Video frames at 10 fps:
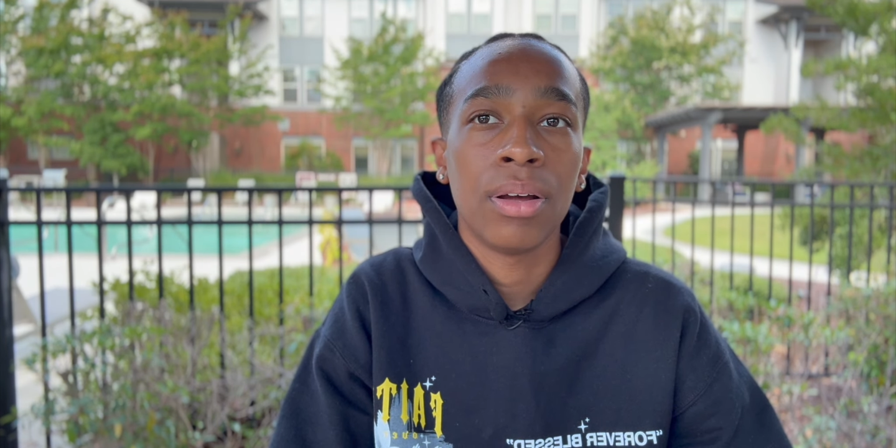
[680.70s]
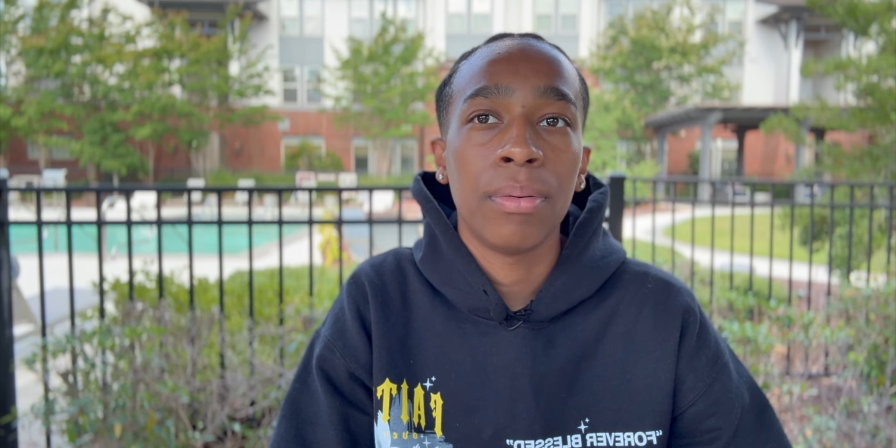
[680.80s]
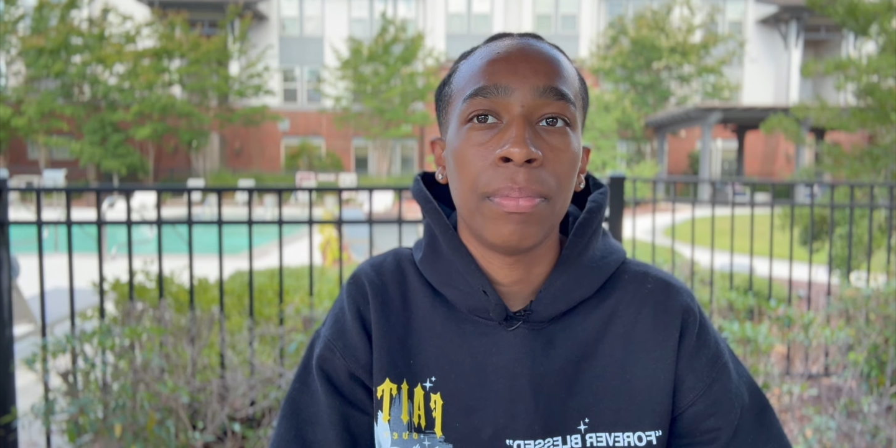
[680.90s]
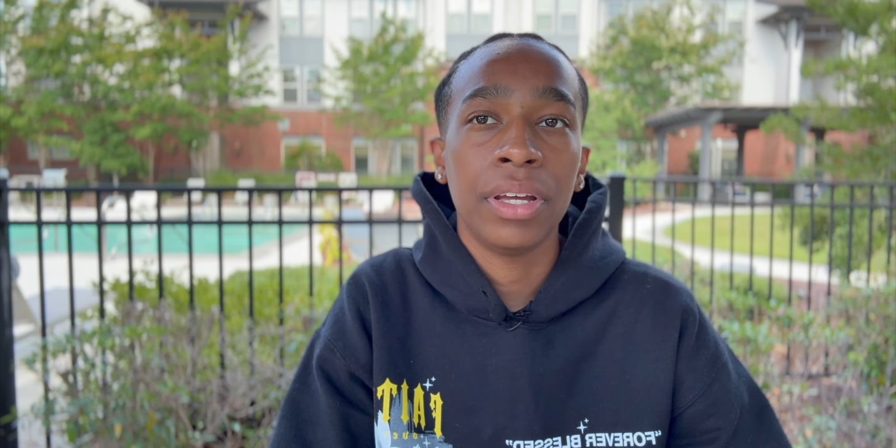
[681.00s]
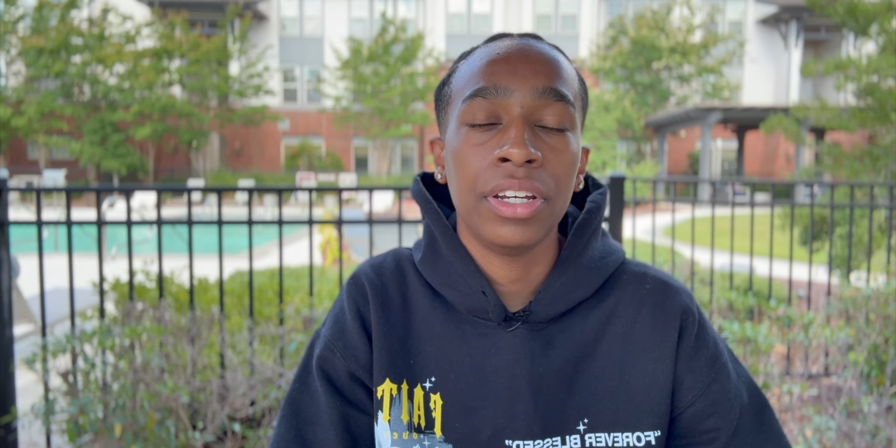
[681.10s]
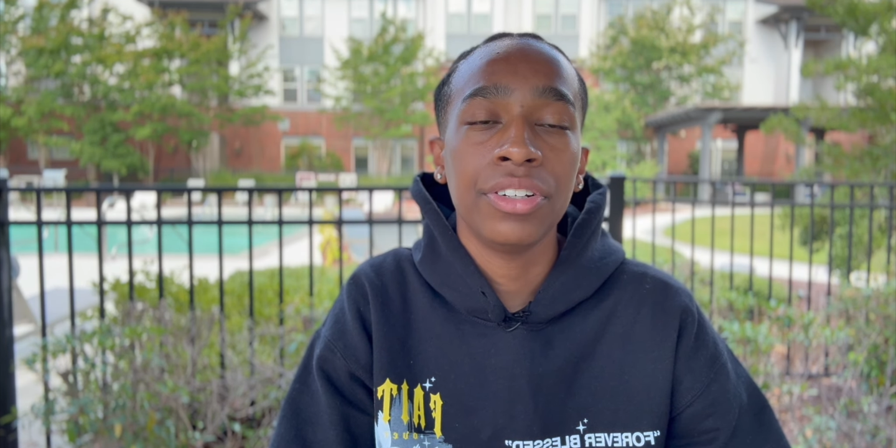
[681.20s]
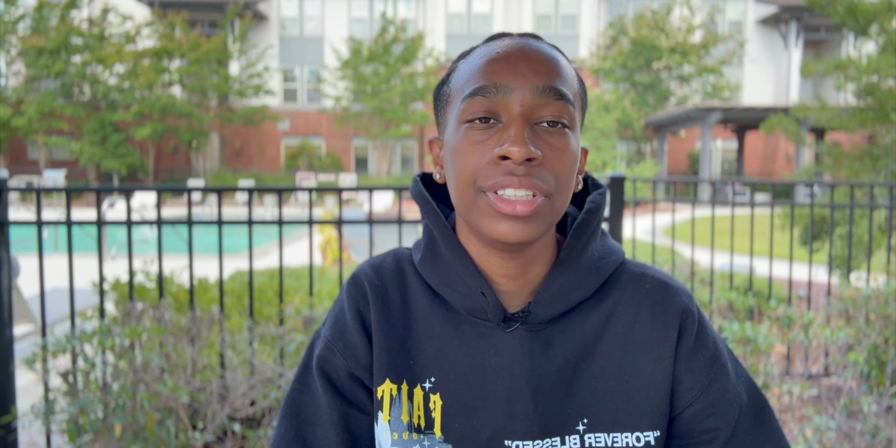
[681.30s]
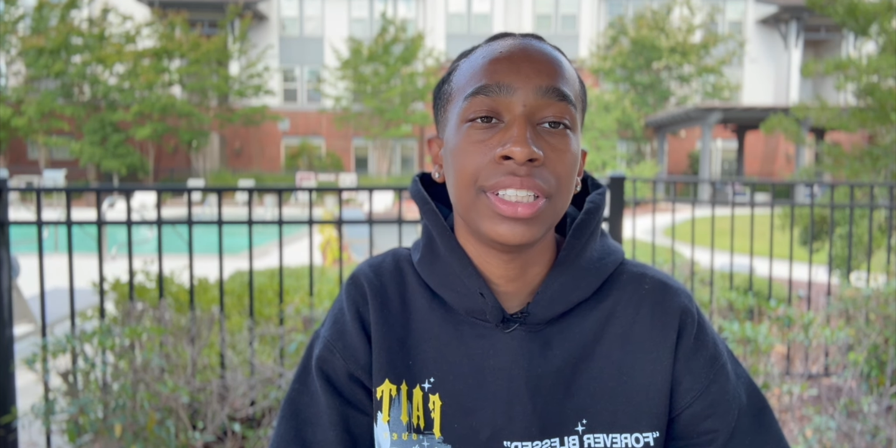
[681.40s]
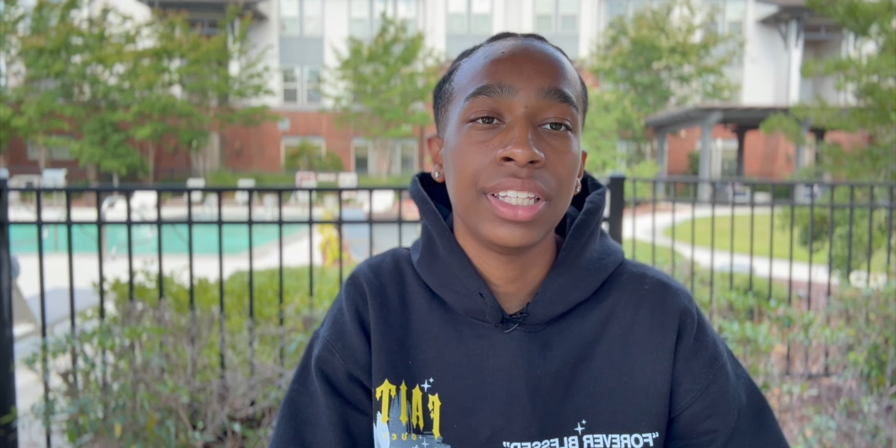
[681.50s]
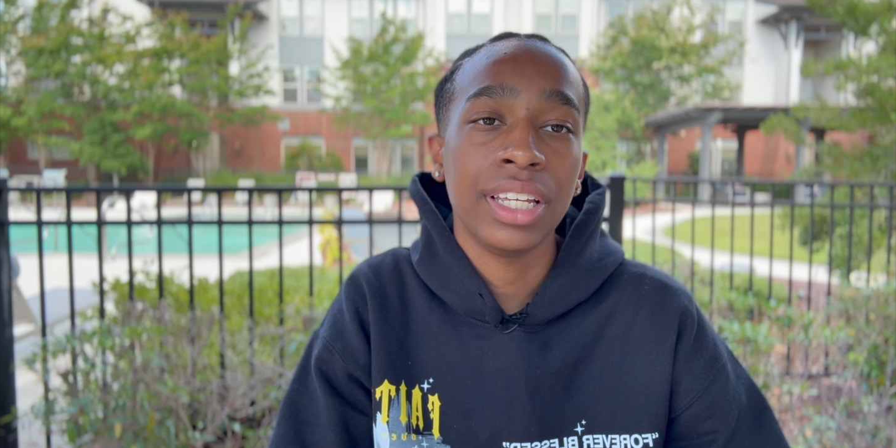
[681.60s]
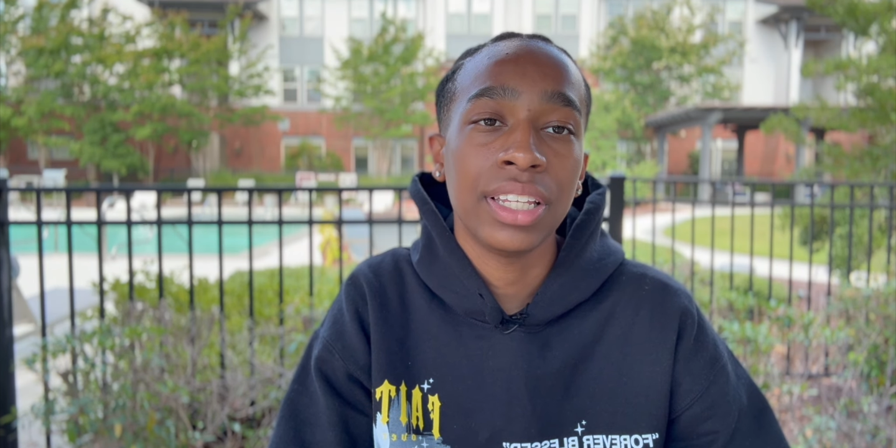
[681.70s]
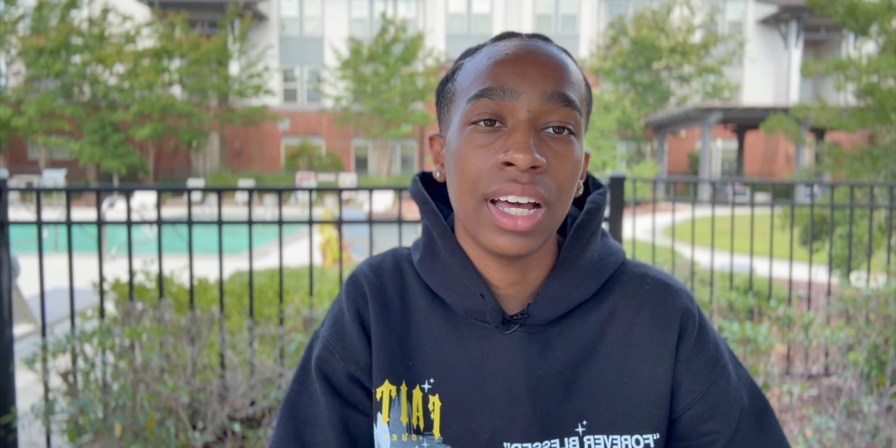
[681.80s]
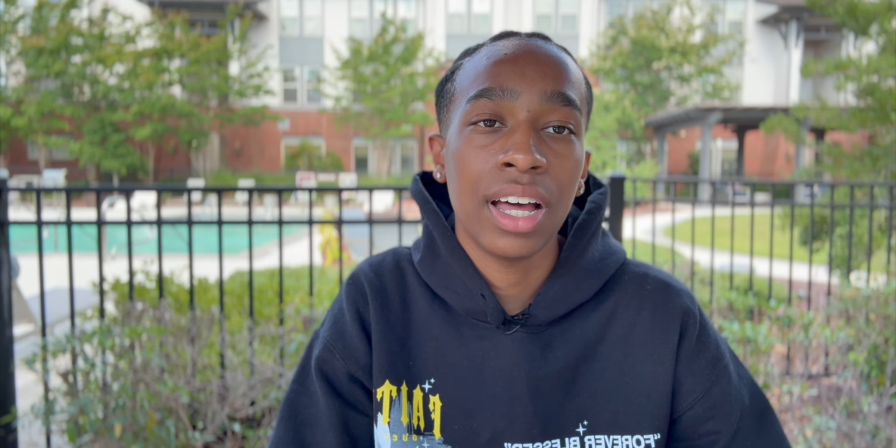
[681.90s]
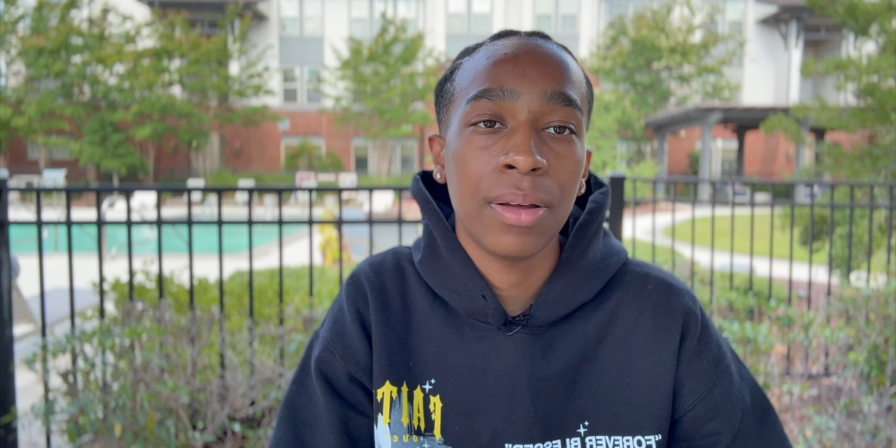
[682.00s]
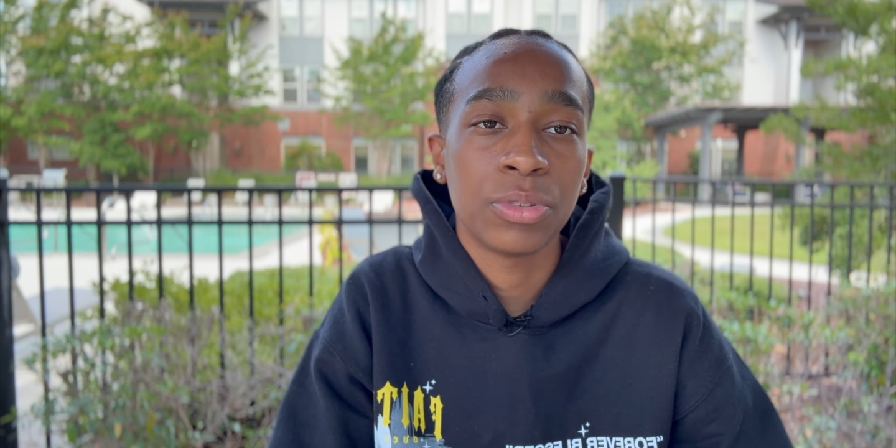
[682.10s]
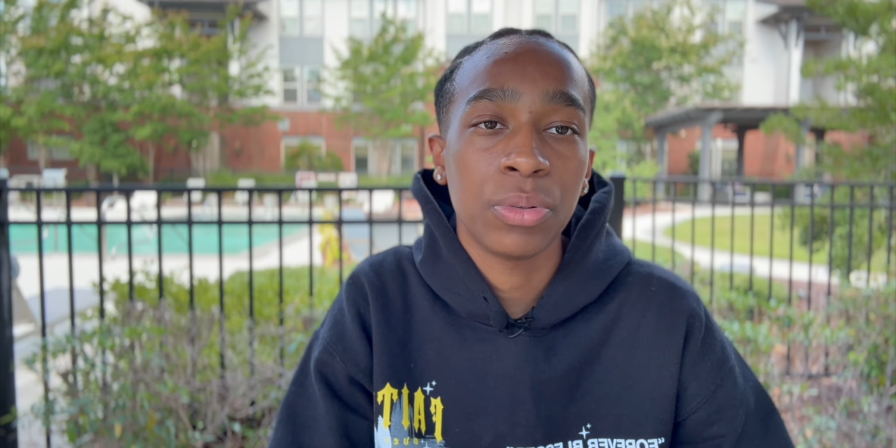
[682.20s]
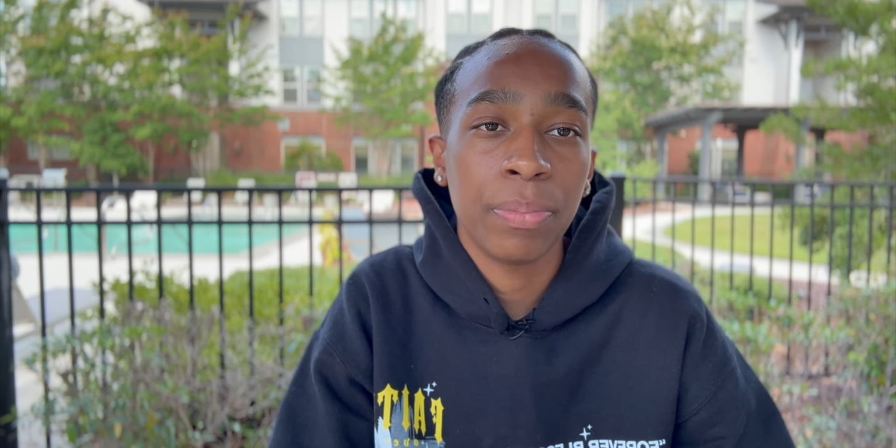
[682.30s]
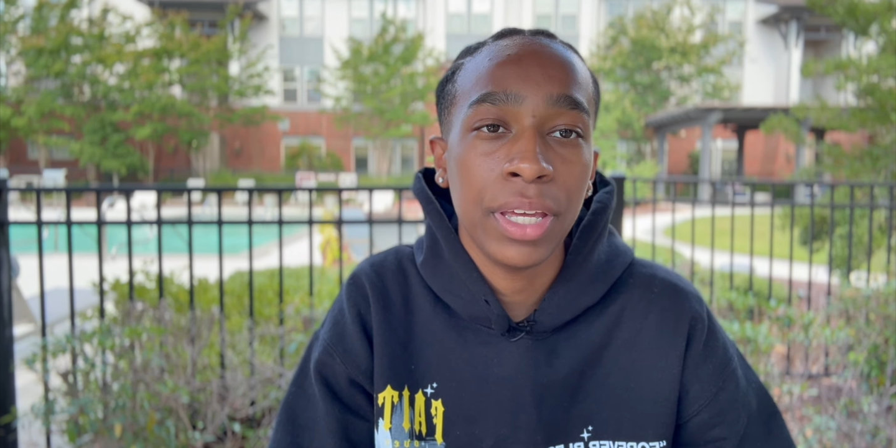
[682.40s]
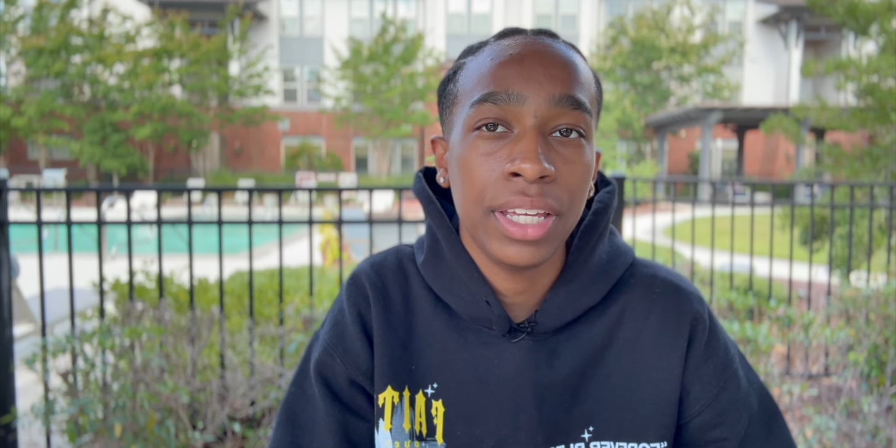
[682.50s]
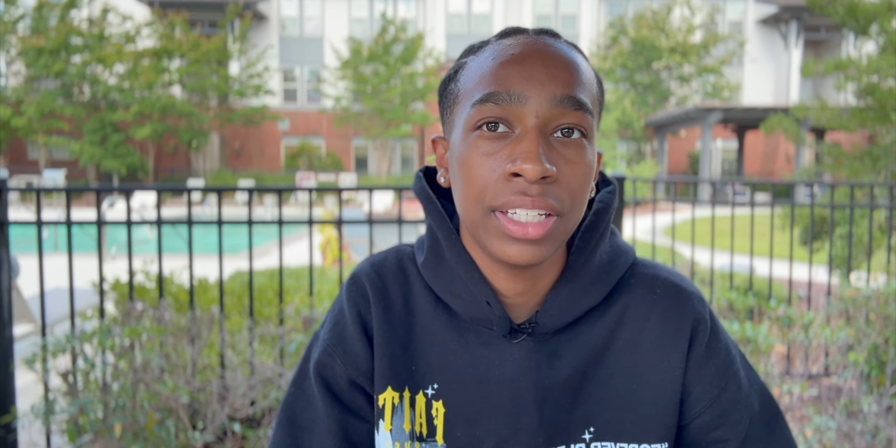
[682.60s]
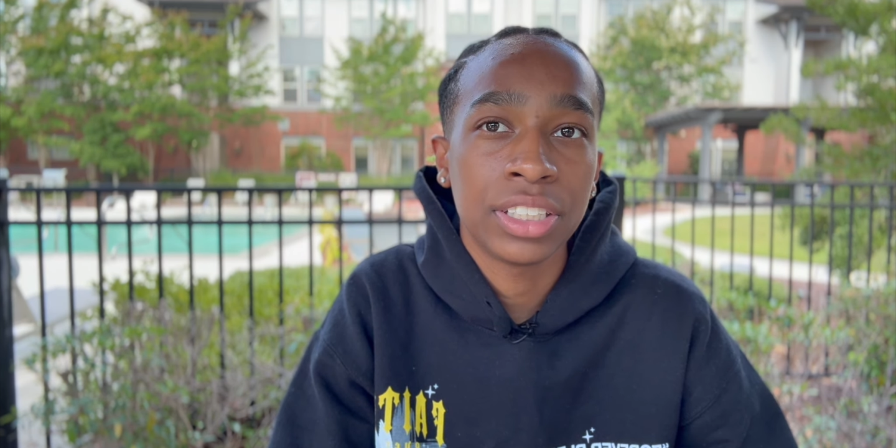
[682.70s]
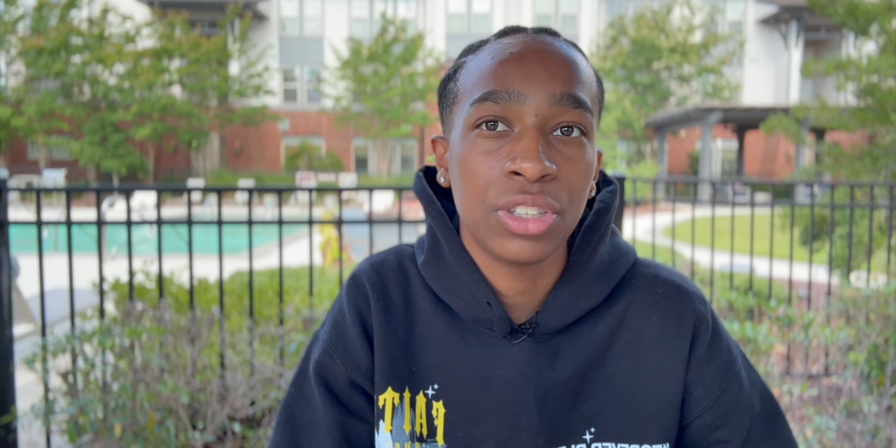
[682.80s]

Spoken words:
But here's the thing that comes with peace.